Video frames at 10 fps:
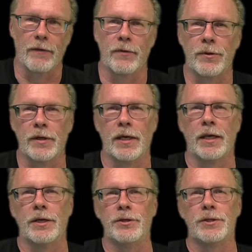everything
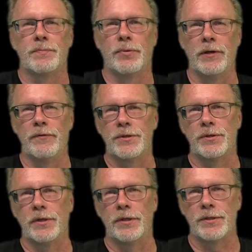that I just
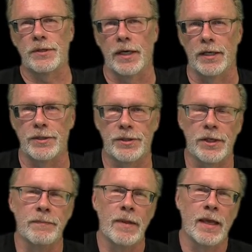previously
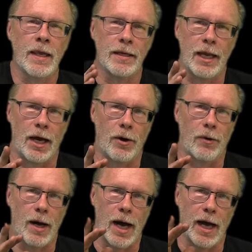discussed. Now,
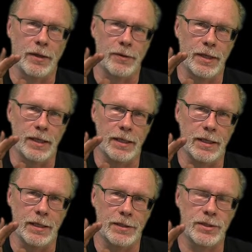on the